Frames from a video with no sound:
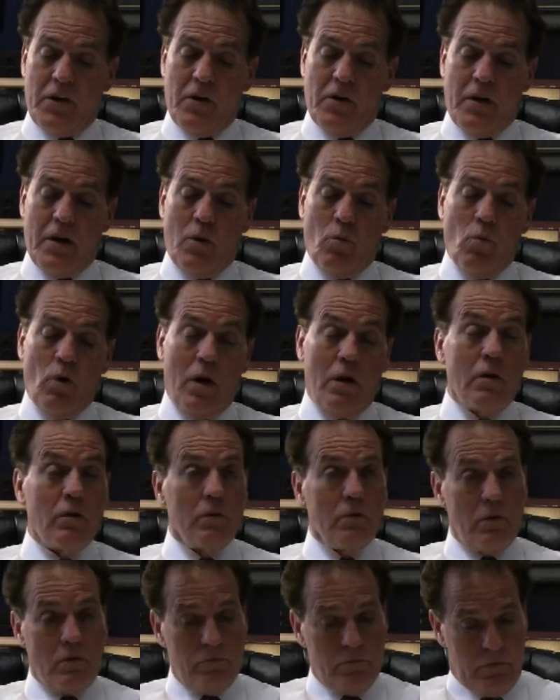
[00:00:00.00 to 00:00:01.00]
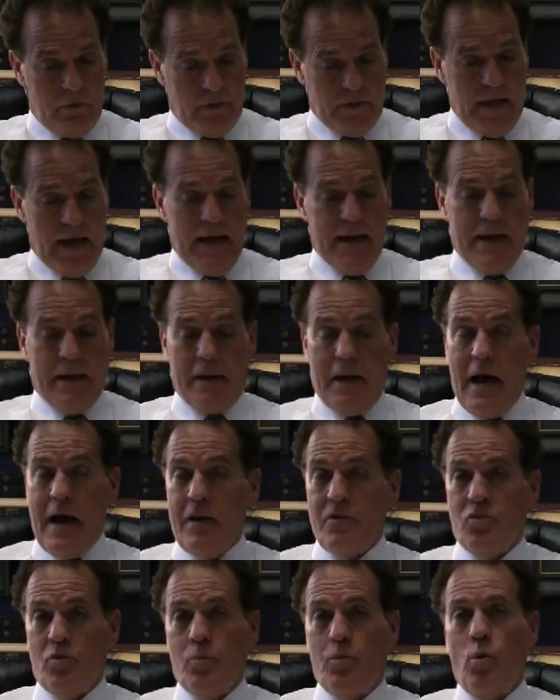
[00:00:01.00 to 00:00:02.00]
area. Well, Diane,
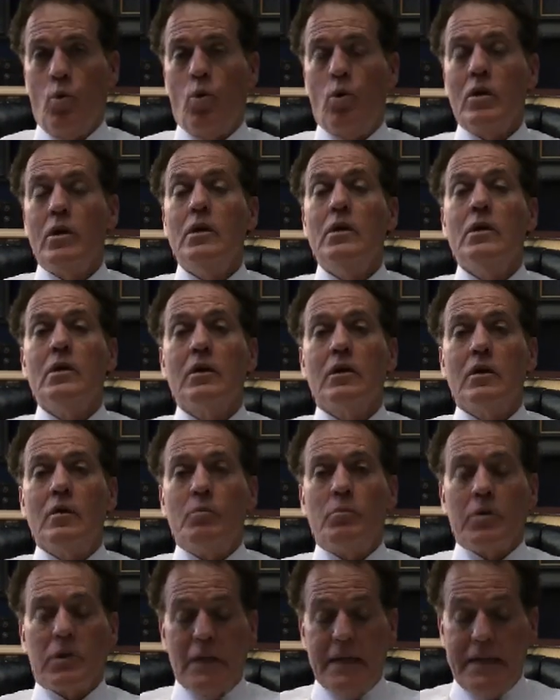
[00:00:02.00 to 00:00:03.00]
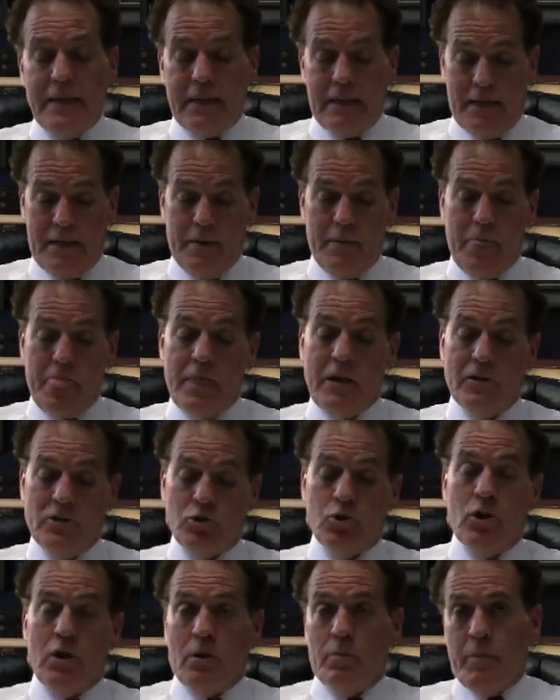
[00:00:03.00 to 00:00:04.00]
I support completely
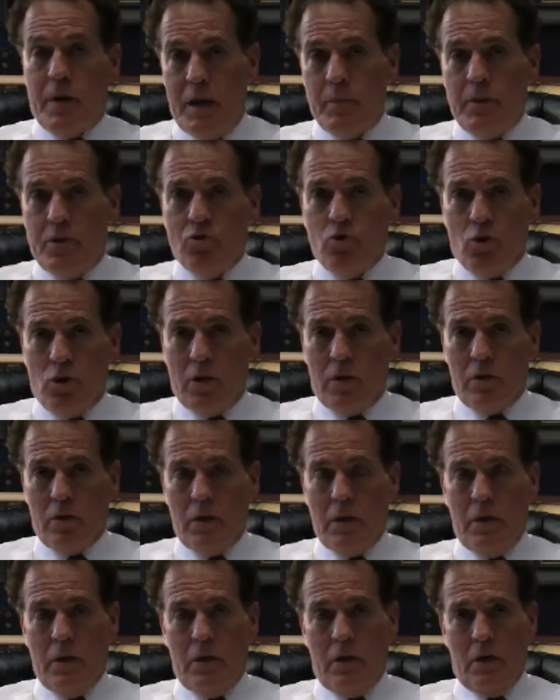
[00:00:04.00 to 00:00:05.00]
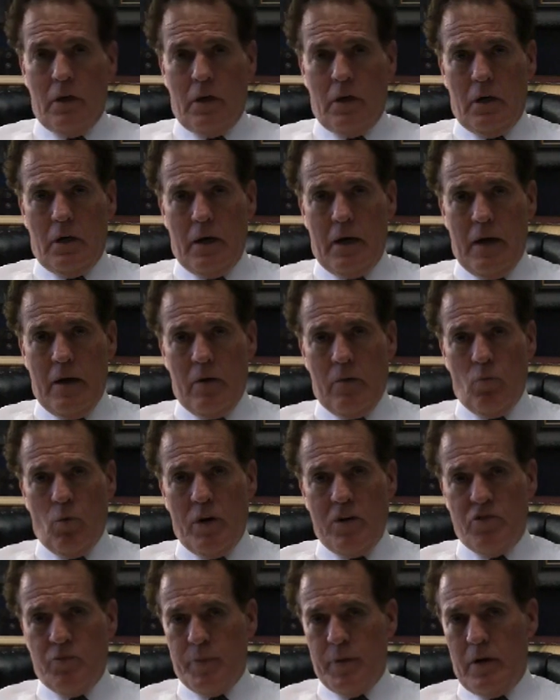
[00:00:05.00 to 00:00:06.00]
drill, baby, drill. And
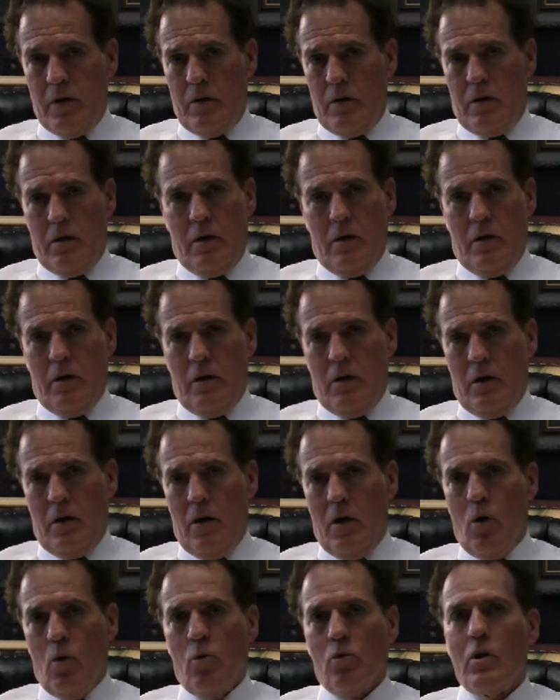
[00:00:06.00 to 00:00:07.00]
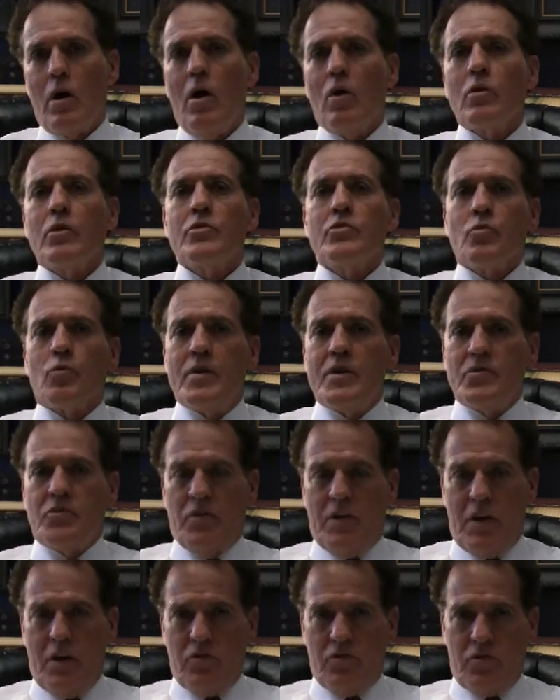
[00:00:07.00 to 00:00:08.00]
we spent a whole August
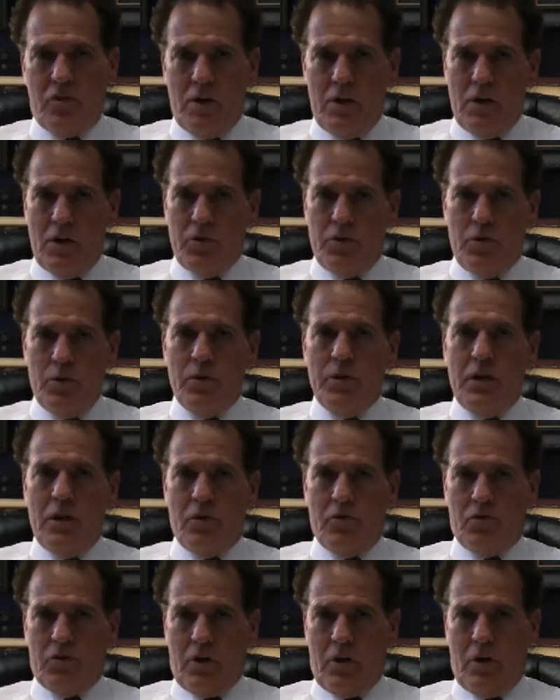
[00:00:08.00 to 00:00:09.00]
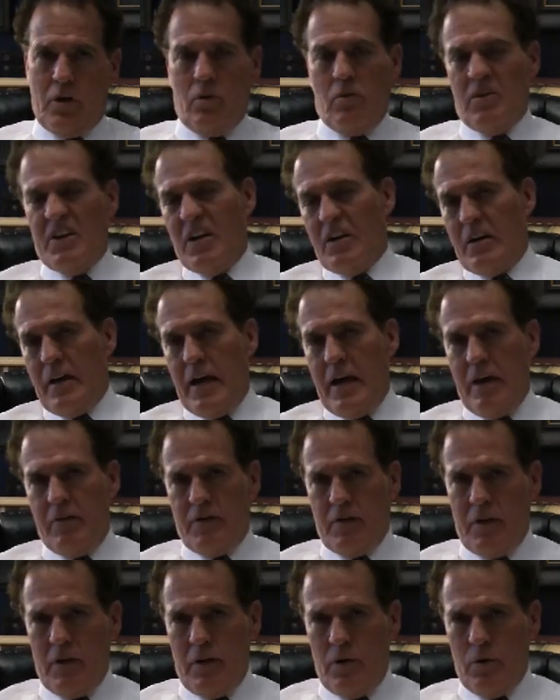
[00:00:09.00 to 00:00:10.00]
recess 2 years ago, a year and a
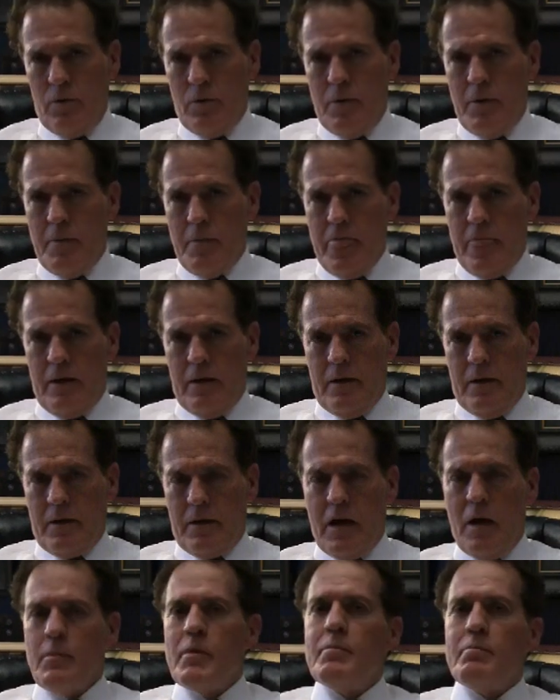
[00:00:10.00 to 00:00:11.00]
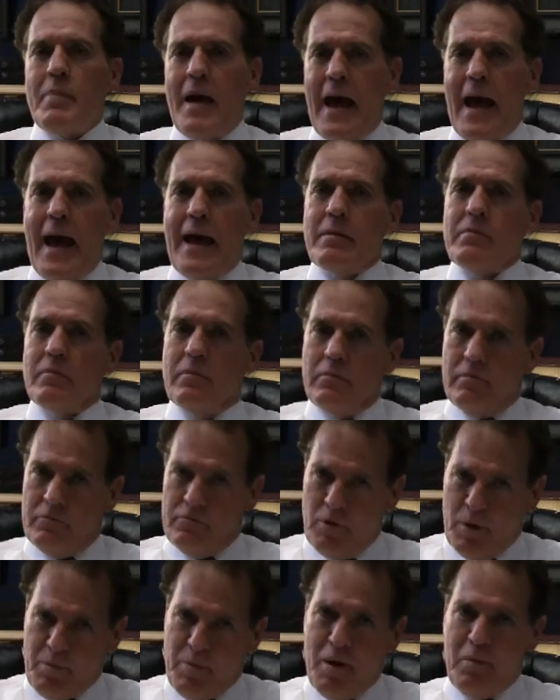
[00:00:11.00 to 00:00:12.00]
half ago, coming back,
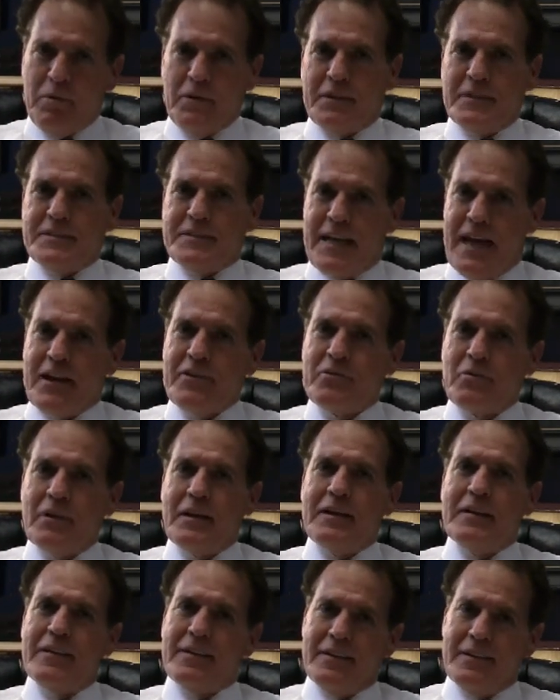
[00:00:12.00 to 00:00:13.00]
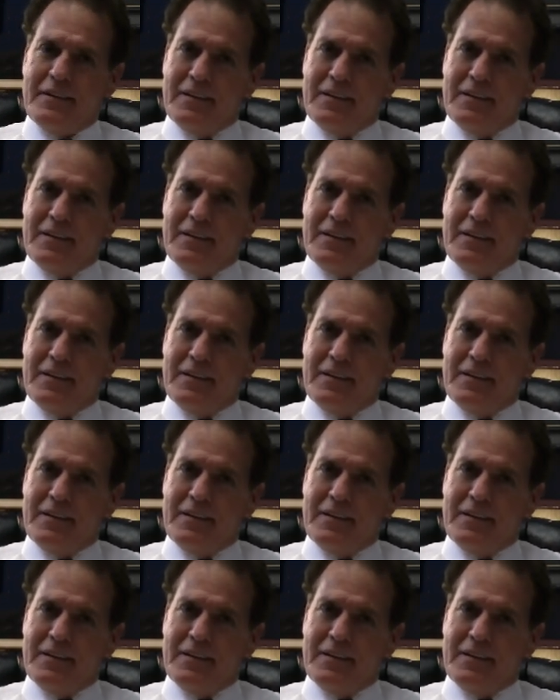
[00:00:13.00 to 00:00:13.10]
Republicans actually